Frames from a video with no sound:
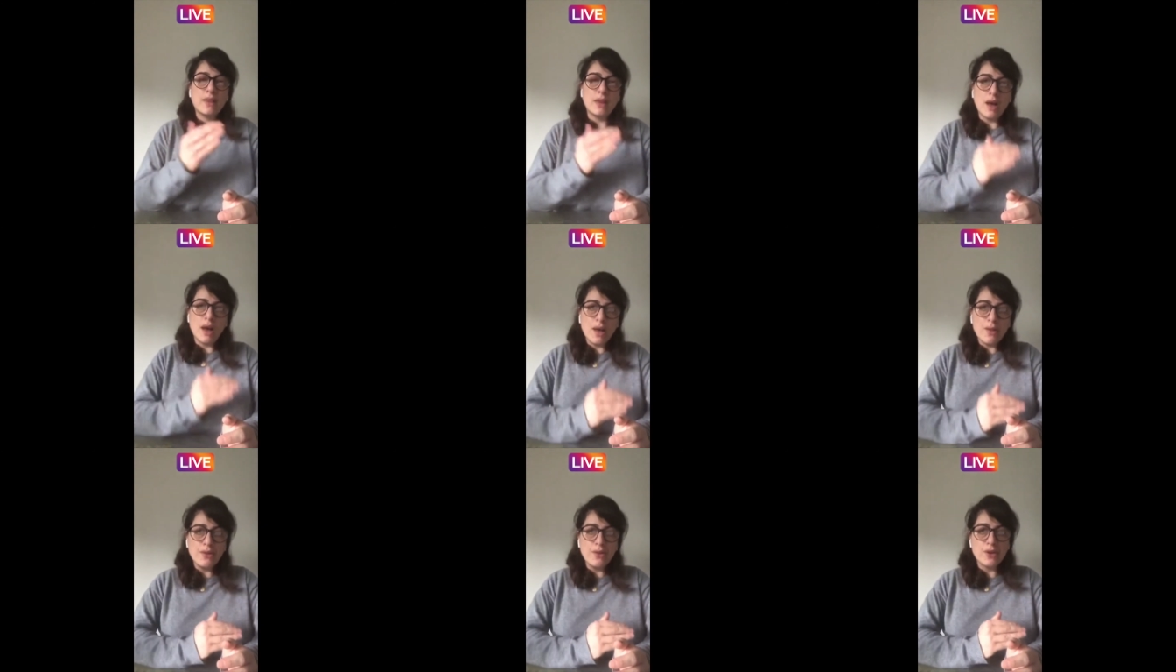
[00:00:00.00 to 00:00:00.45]

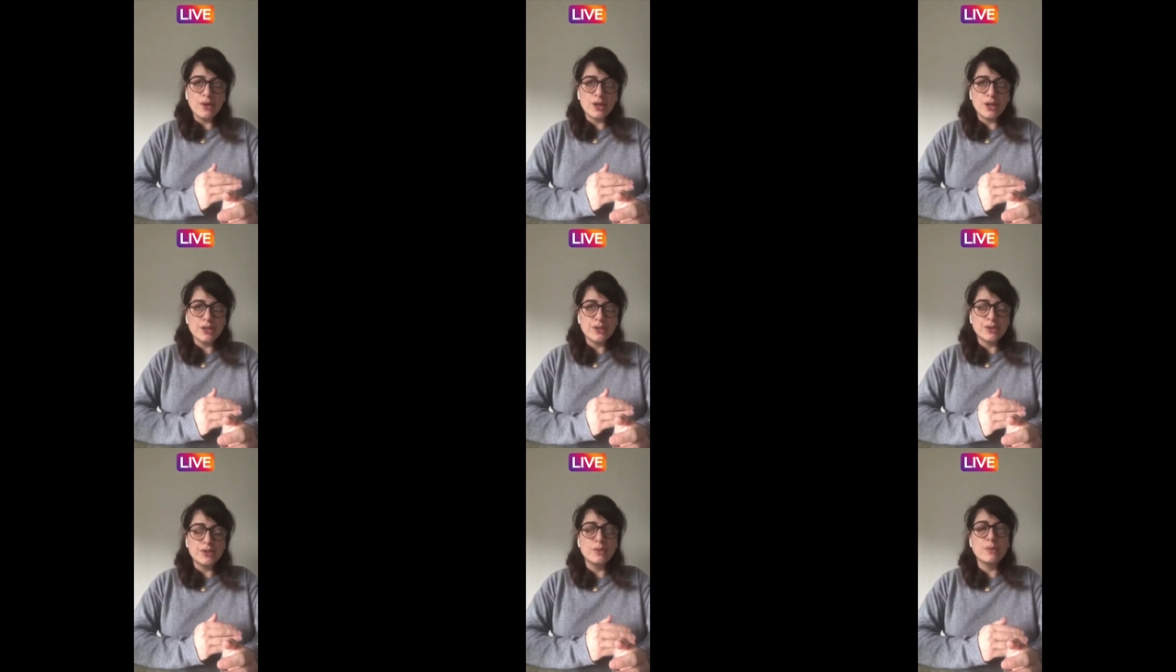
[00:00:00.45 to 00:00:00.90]
other
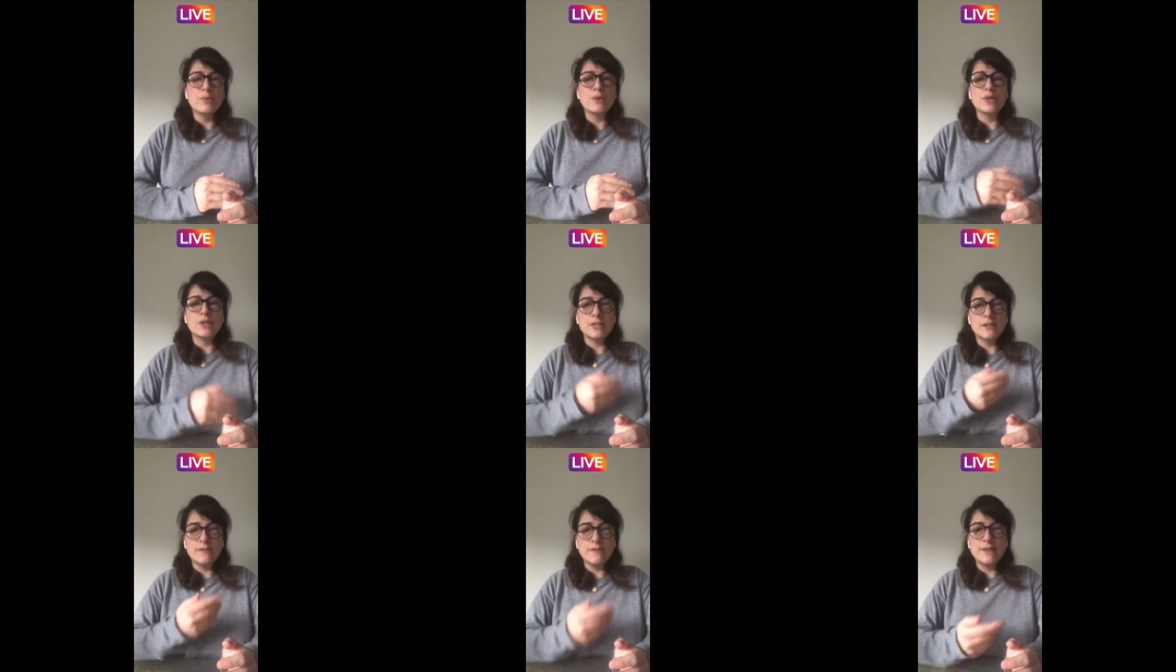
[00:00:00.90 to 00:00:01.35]

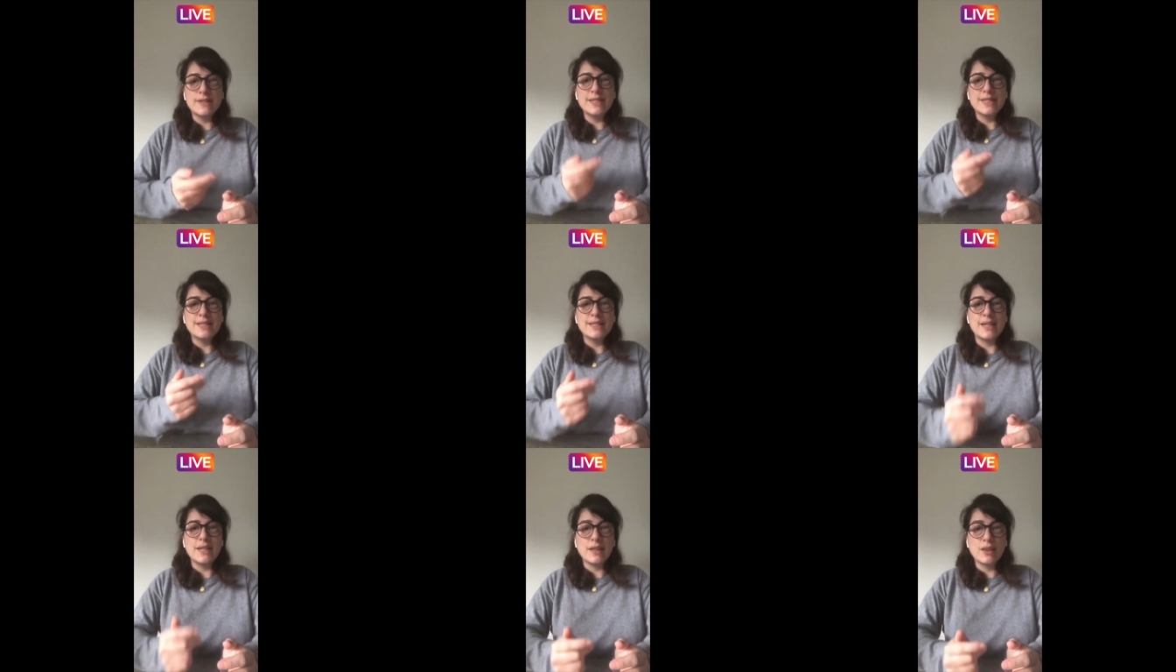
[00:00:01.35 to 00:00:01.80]
customers
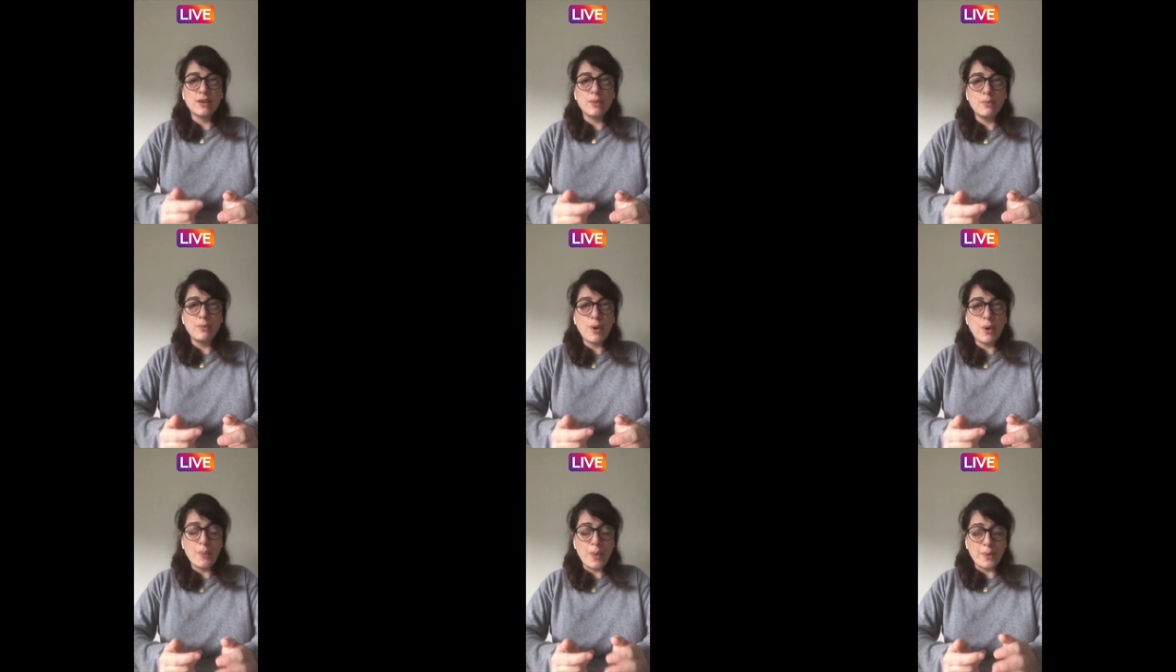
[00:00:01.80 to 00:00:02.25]
visiting the
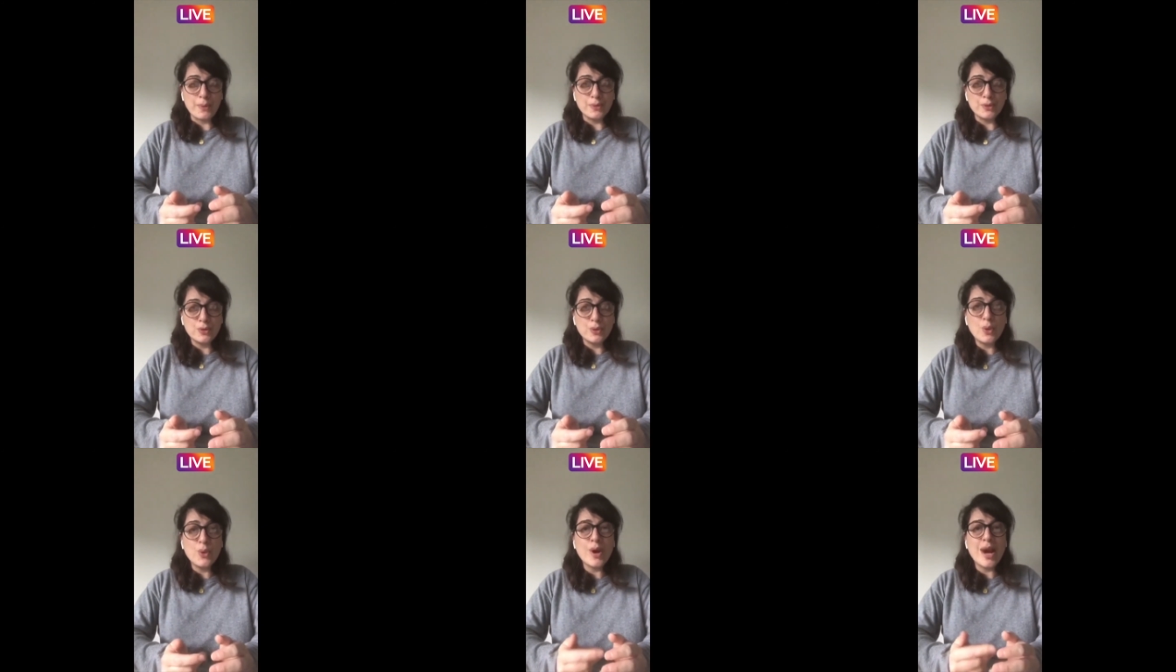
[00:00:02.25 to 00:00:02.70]
pop-up
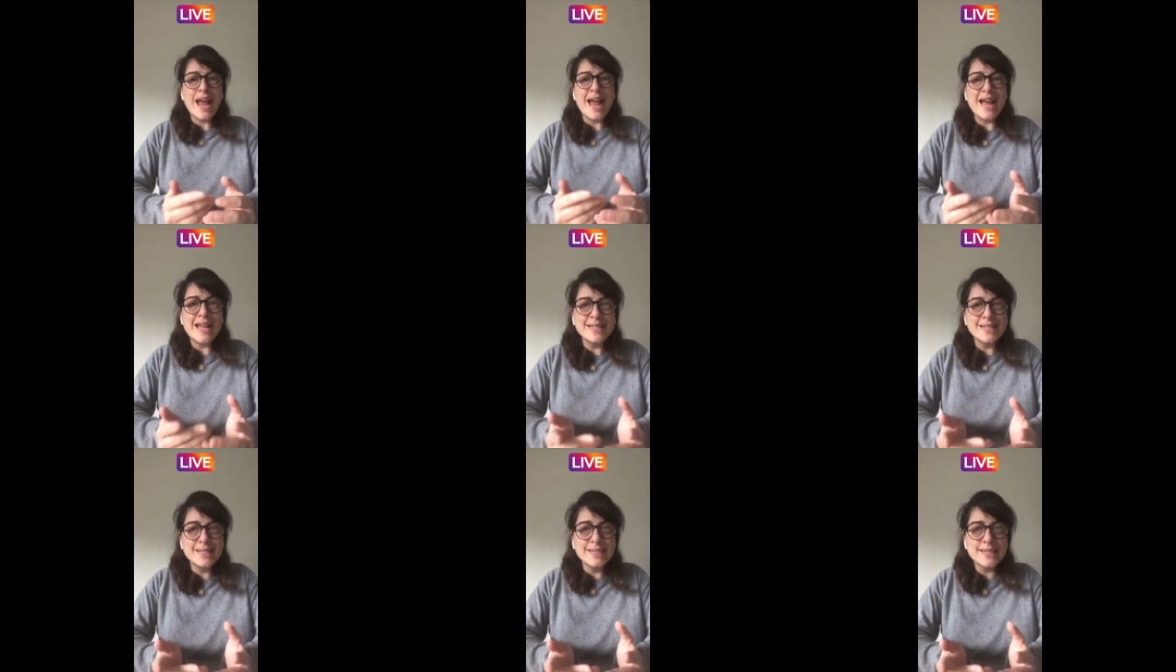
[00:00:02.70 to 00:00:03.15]
store
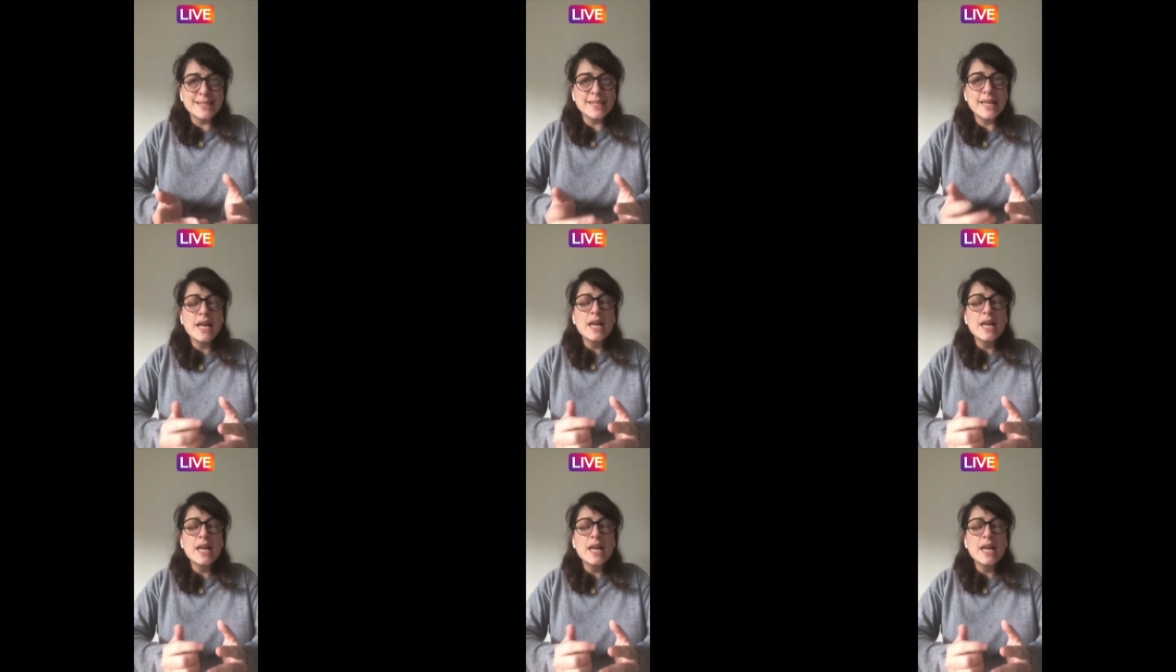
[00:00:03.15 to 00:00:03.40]
hence